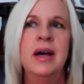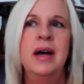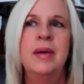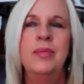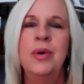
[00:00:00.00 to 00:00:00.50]

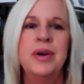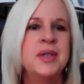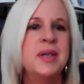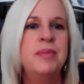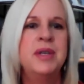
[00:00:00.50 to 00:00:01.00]
Um, what are
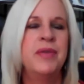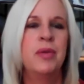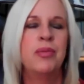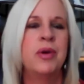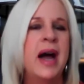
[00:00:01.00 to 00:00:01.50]
some
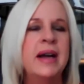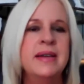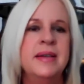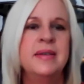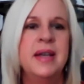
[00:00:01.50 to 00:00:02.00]
different
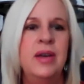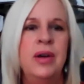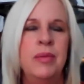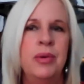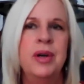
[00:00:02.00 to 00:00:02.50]
practices that you
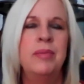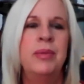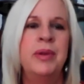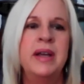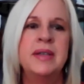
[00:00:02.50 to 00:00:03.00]
can put in
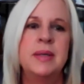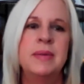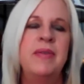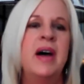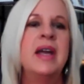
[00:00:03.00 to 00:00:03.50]
place to
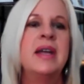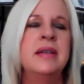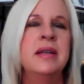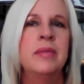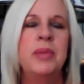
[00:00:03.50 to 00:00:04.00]

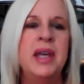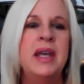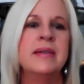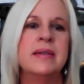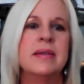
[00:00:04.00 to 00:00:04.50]
find
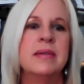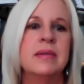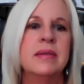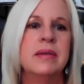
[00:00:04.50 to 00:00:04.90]
peace?